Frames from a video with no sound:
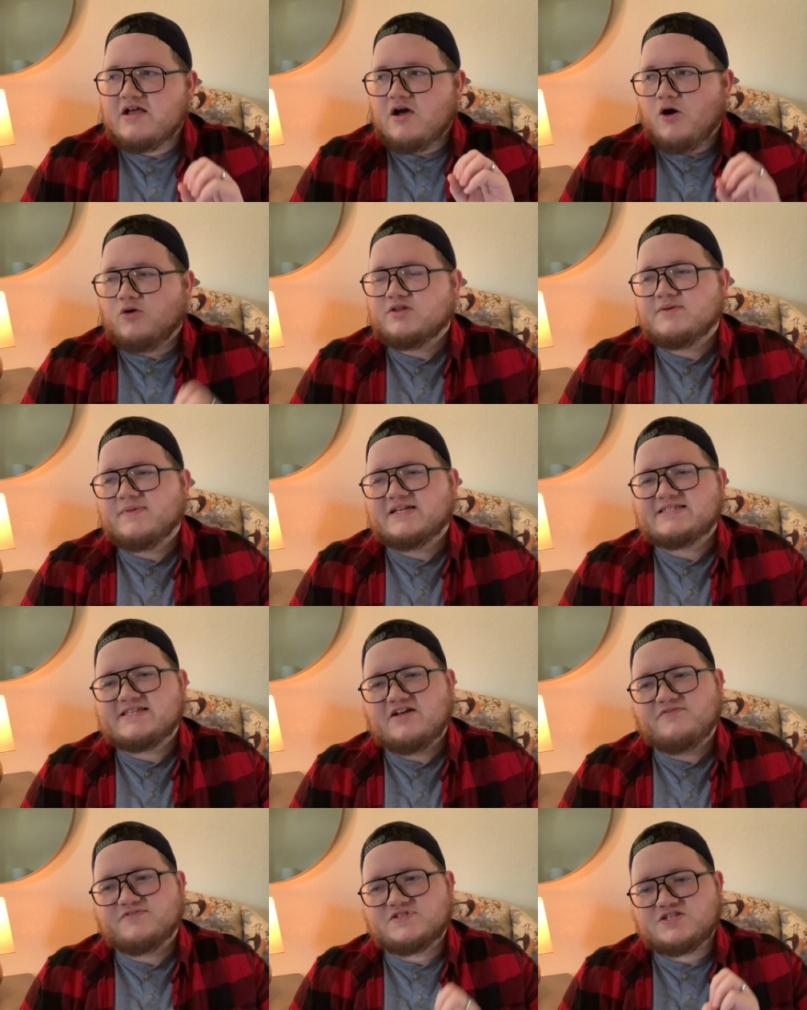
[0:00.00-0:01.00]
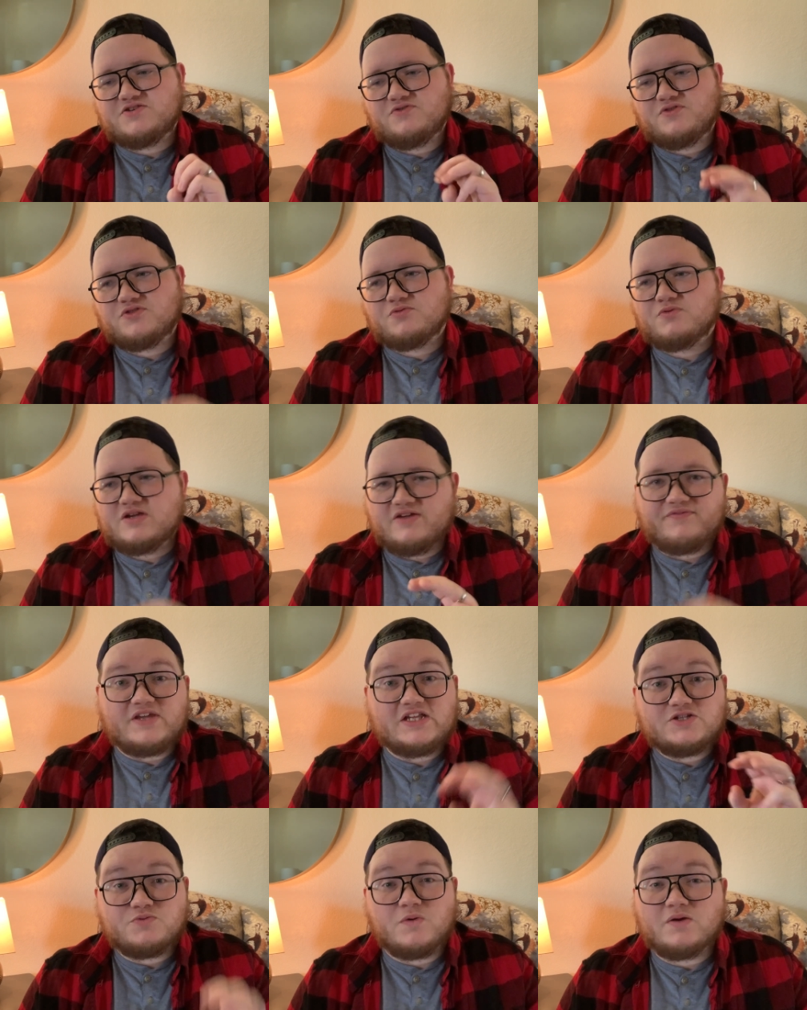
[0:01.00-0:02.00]
holding myself to 3 of
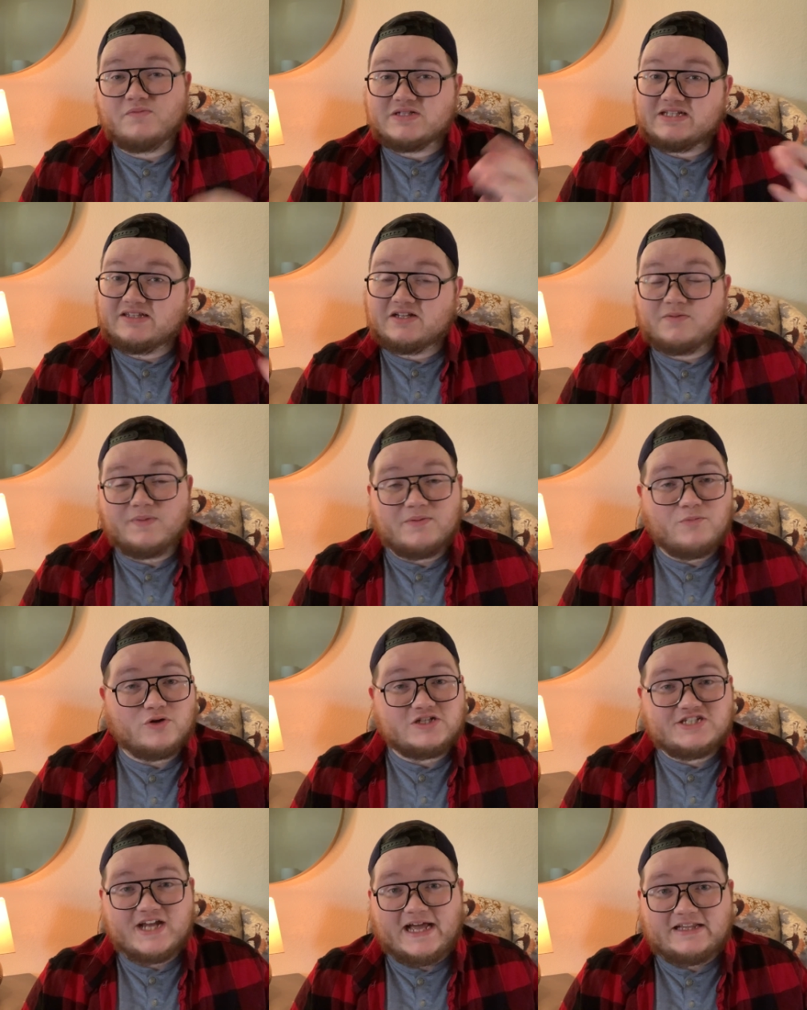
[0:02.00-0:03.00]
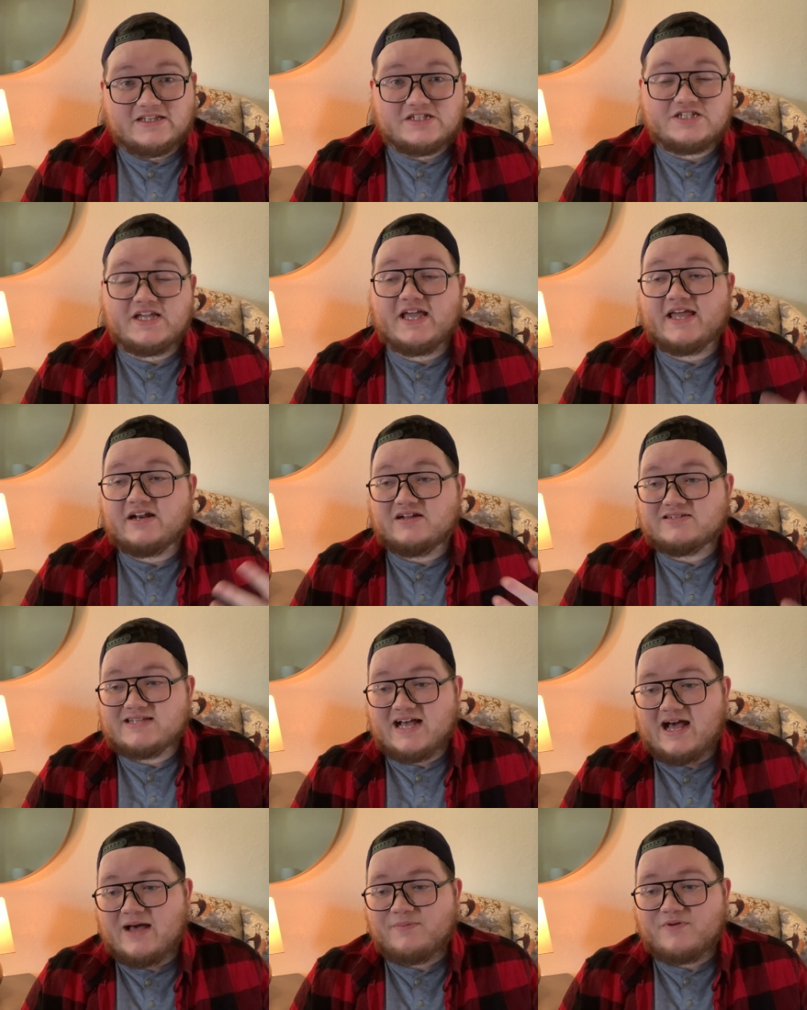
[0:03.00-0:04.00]
each one was a little bit more challenging, and on
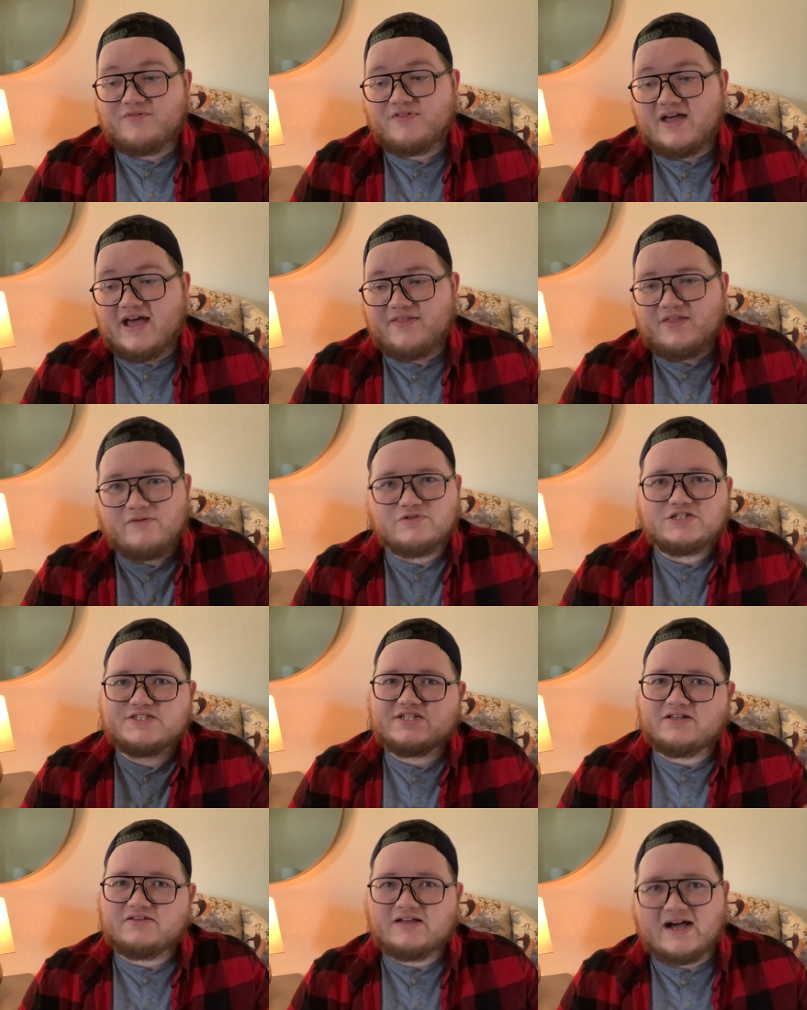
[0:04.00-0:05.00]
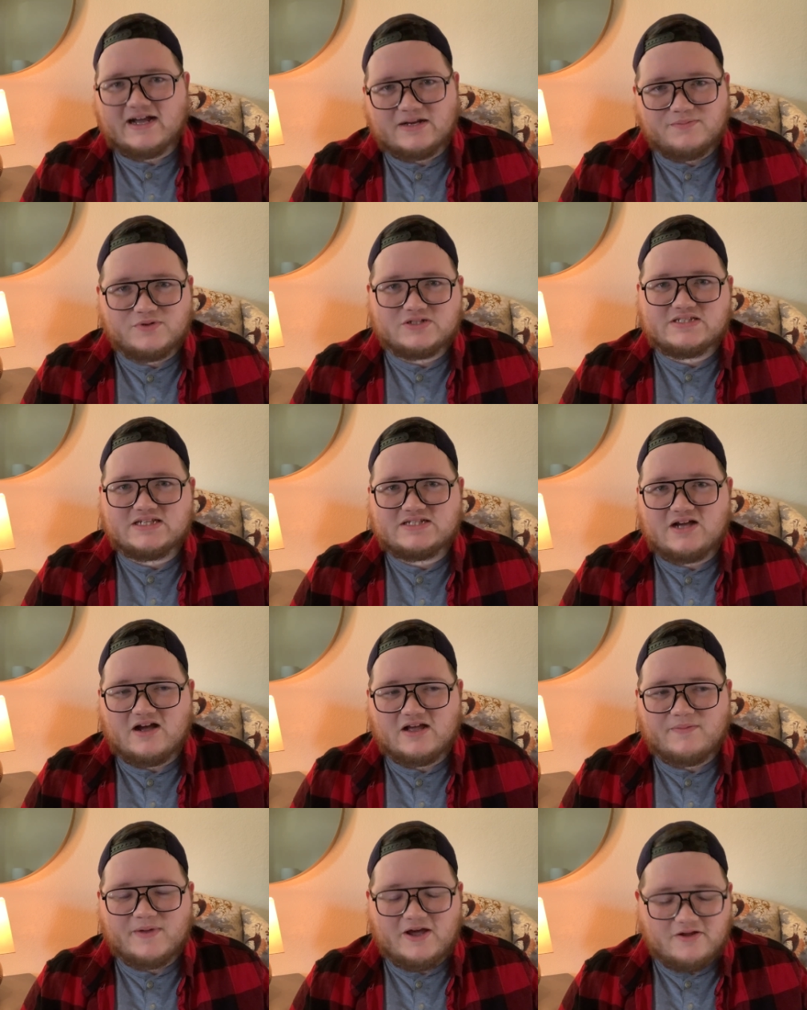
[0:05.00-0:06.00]
top of that, that was just a lot of books to
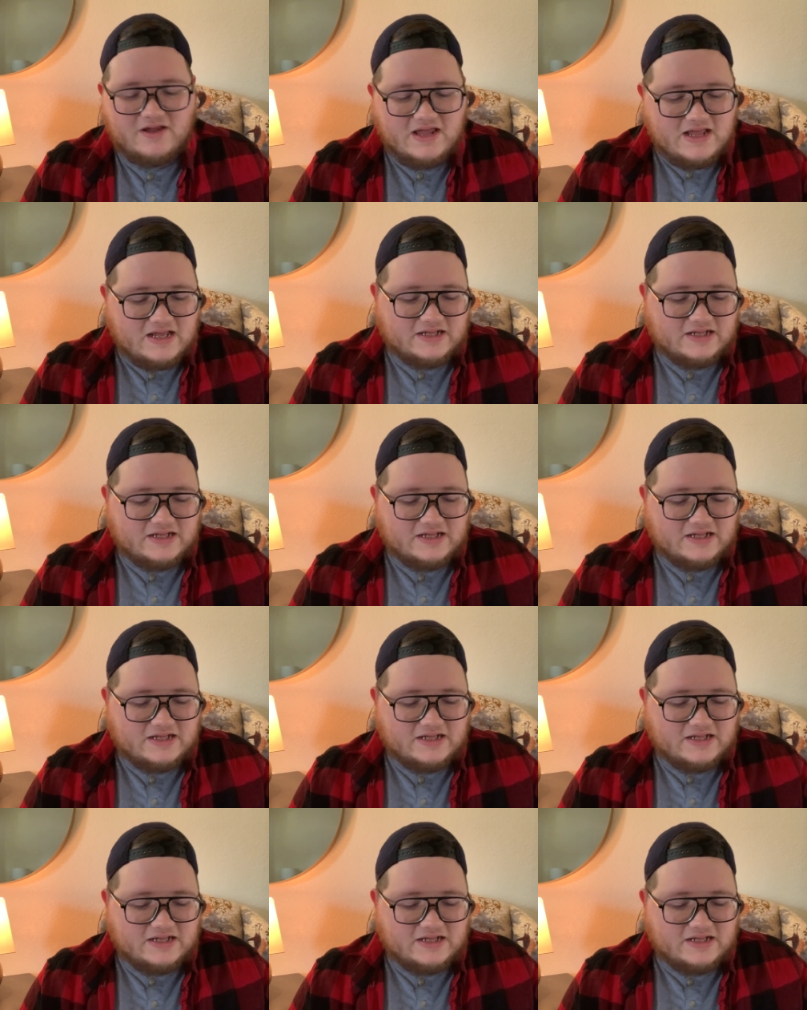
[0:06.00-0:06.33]
talk about.